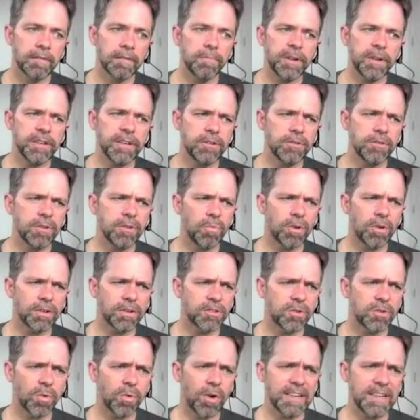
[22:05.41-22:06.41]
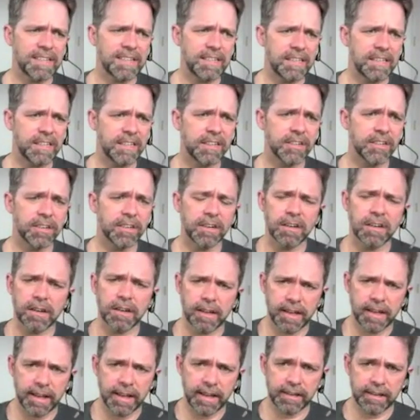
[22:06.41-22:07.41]
we do it once or twice a
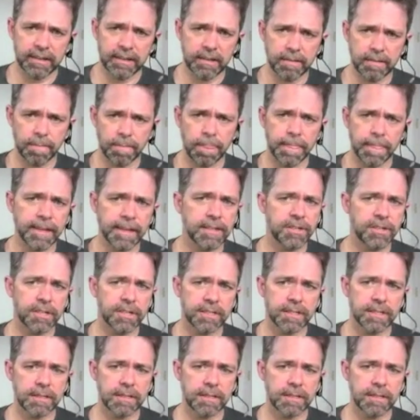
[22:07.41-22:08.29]
year, and it's